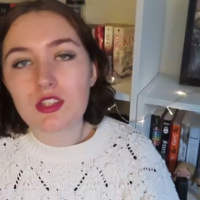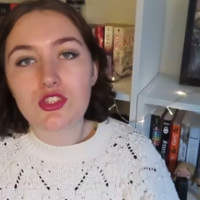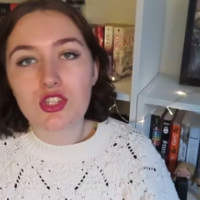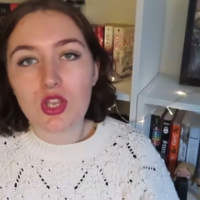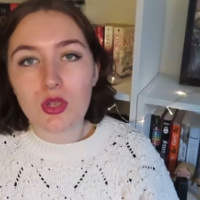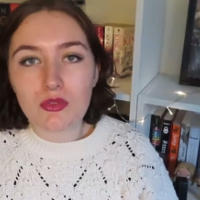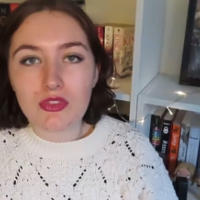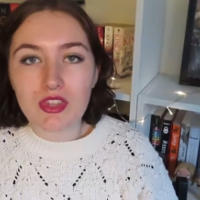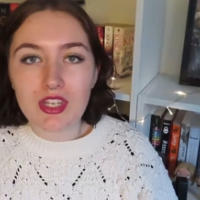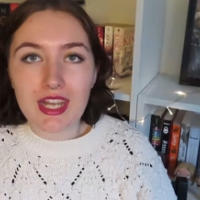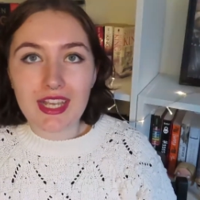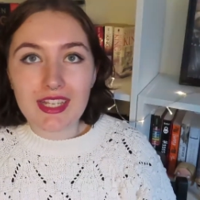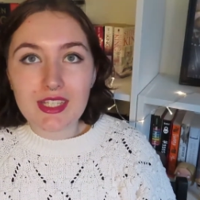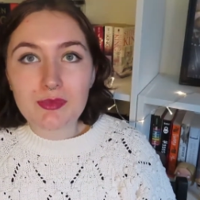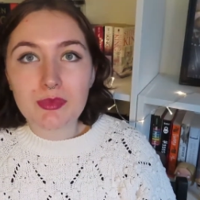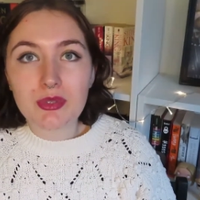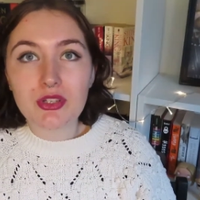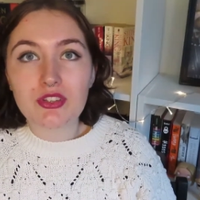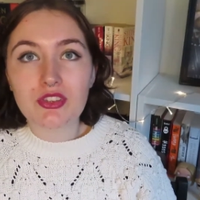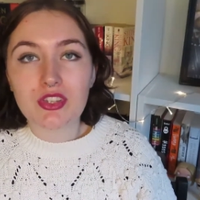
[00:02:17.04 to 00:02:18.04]
So the
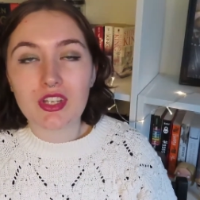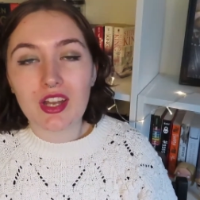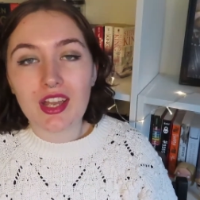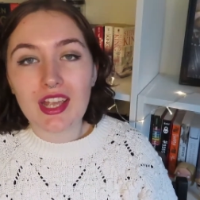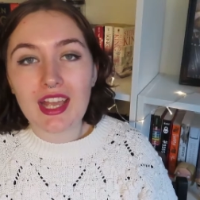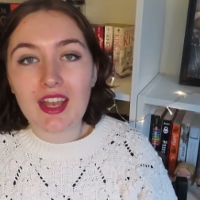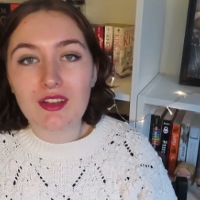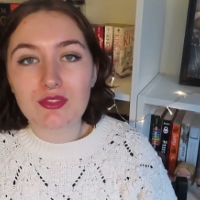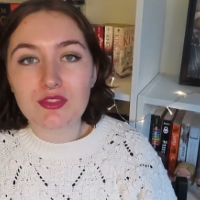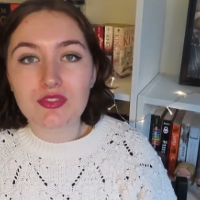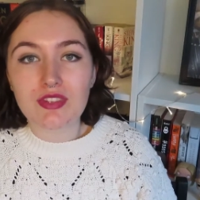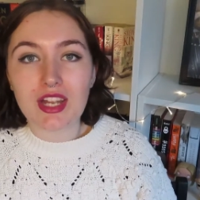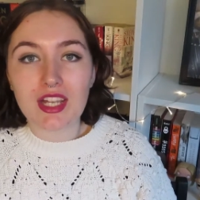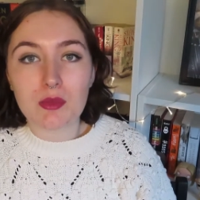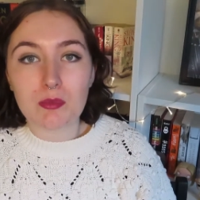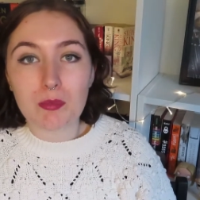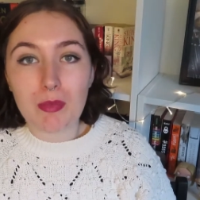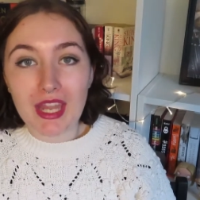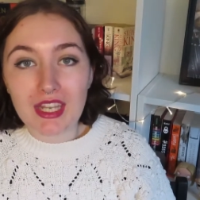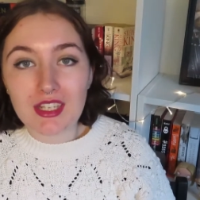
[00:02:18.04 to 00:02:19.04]
next book that I have to
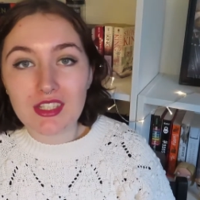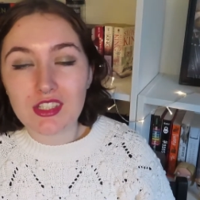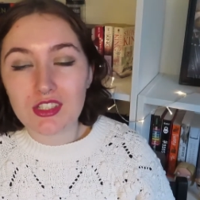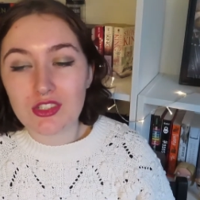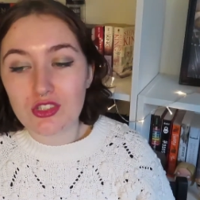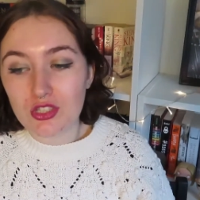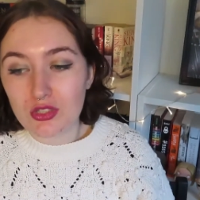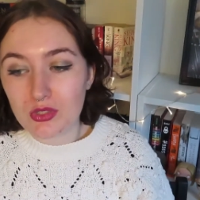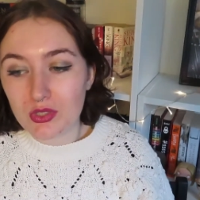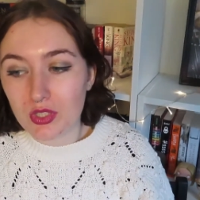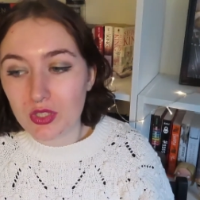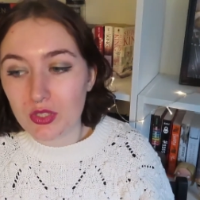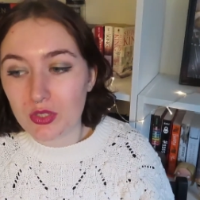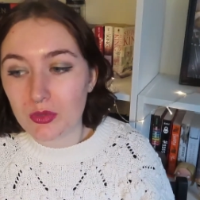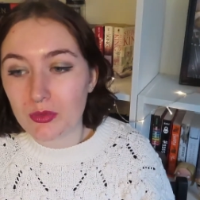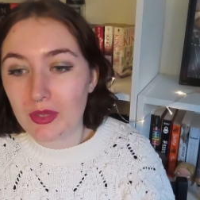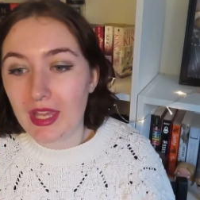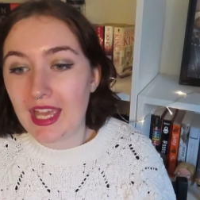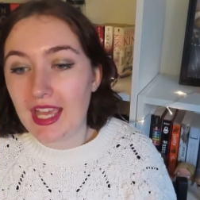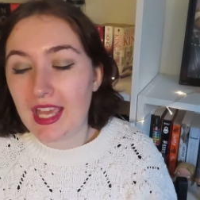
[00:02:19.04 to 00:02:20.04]
recommend to
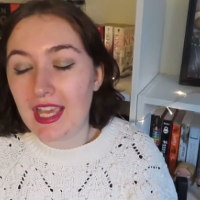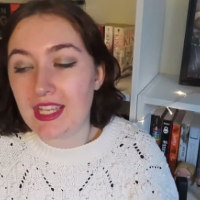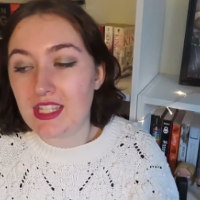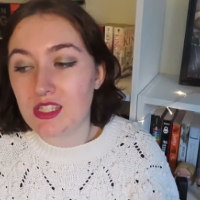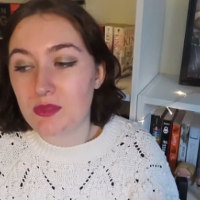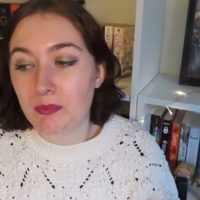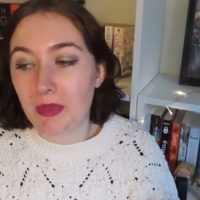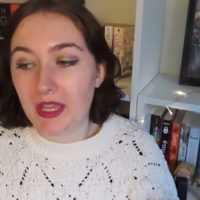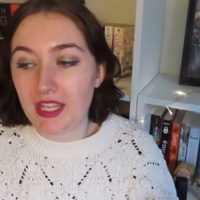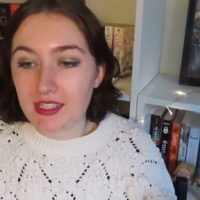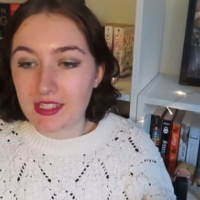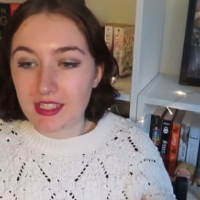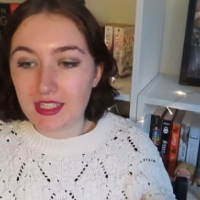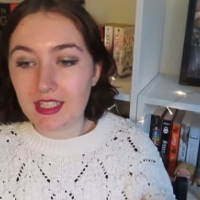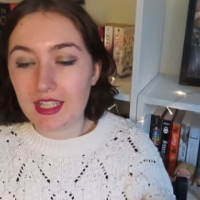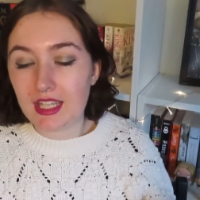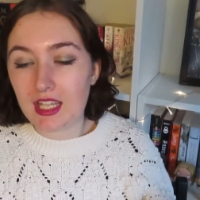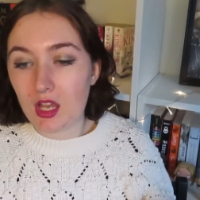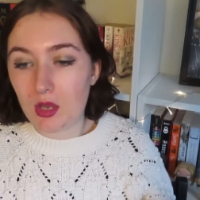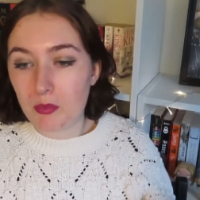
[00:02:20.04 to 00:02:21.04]
you is
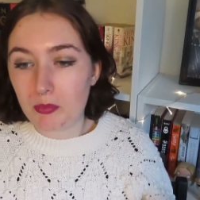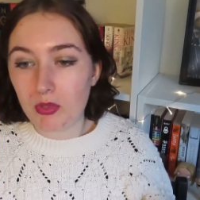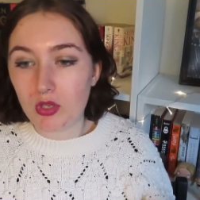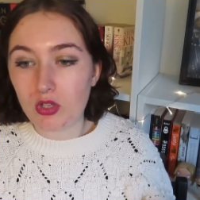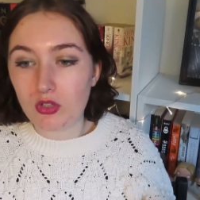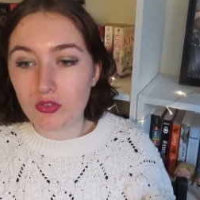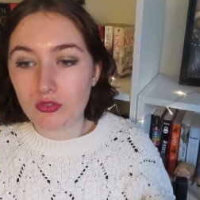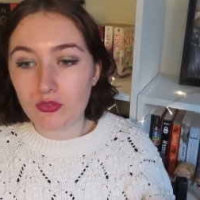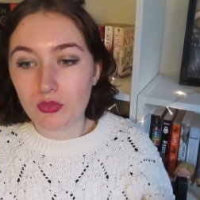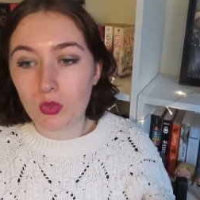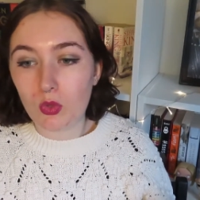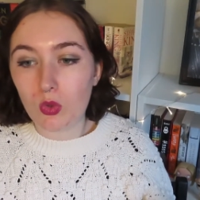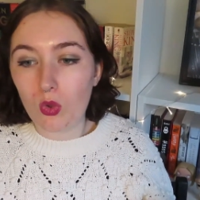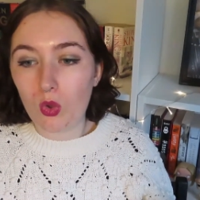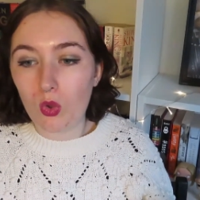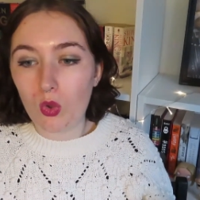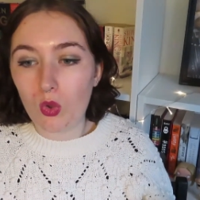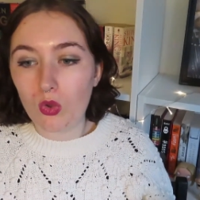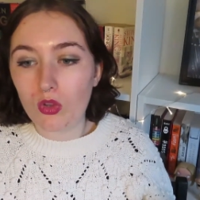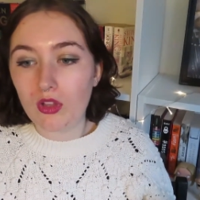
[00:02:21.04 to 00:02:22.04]
basically a book
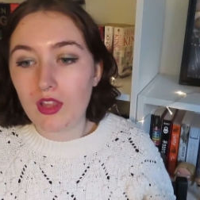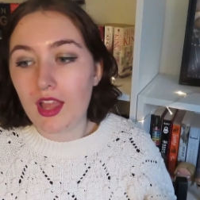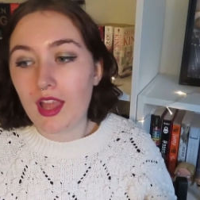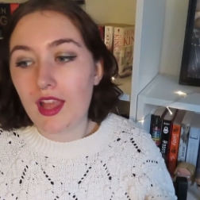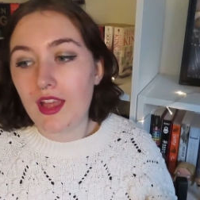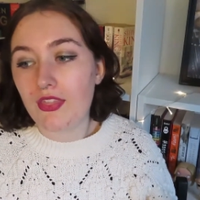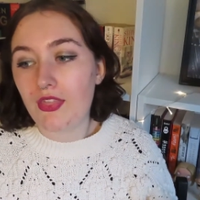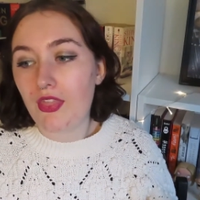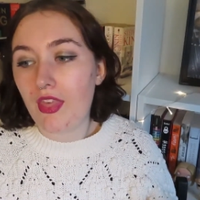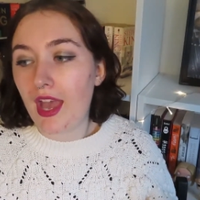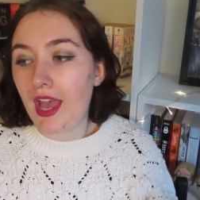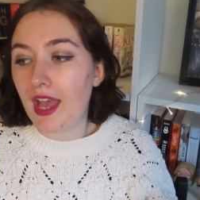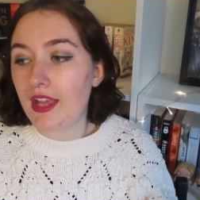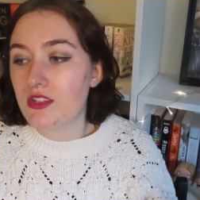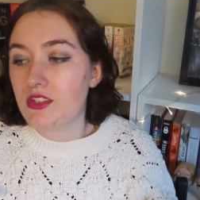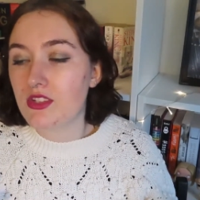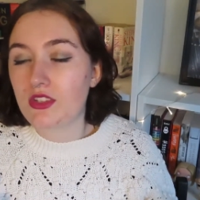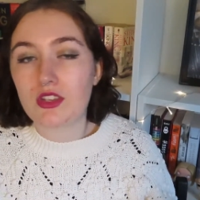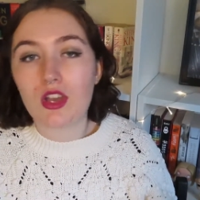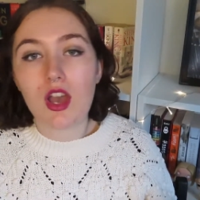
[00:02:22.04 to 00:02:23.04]
for
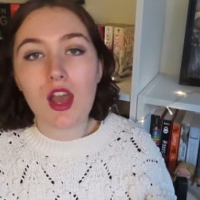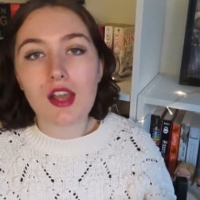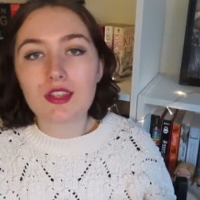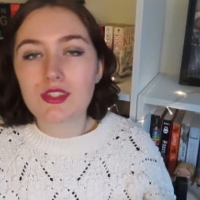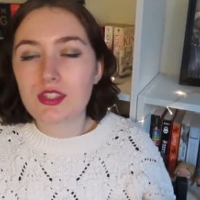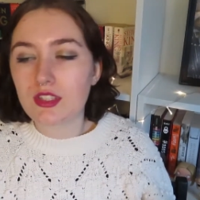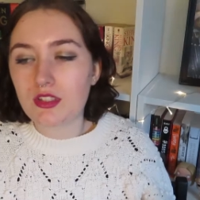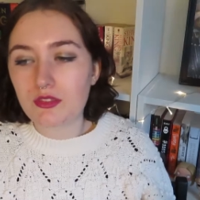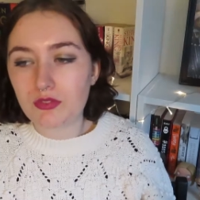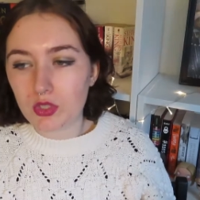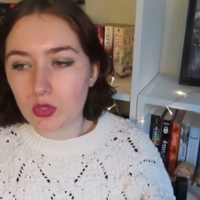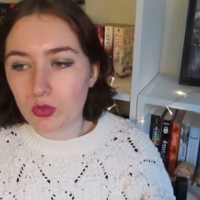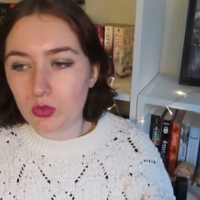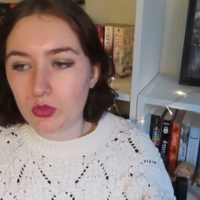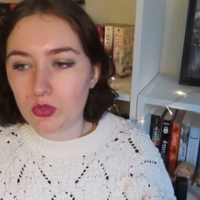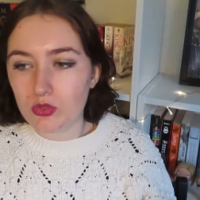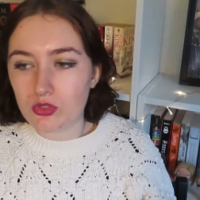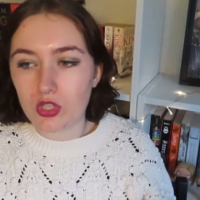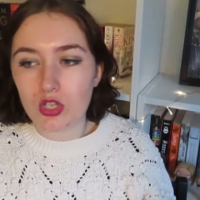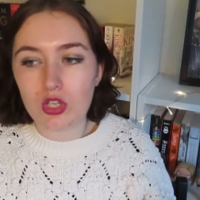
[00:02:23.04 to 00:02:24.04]
that cousin of
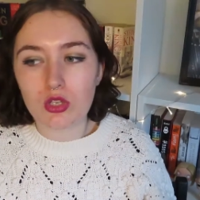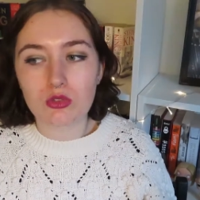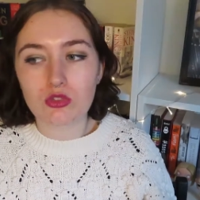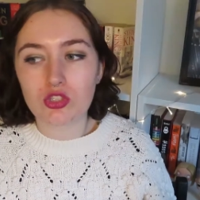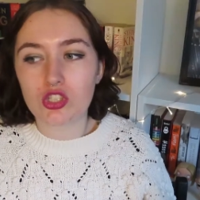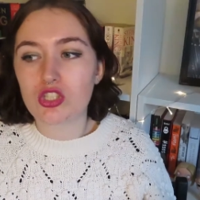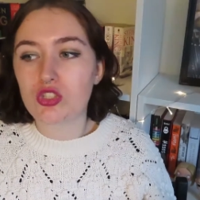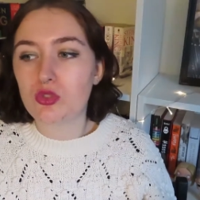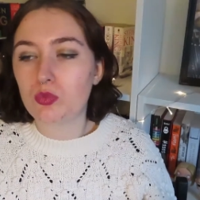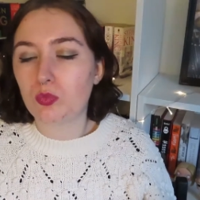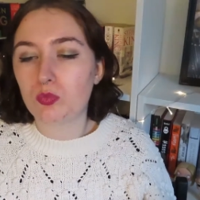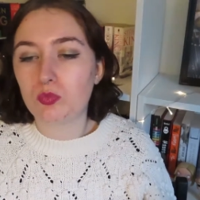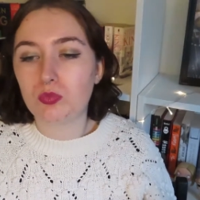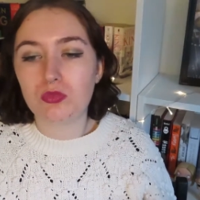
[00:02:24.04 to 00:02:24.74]
yours who just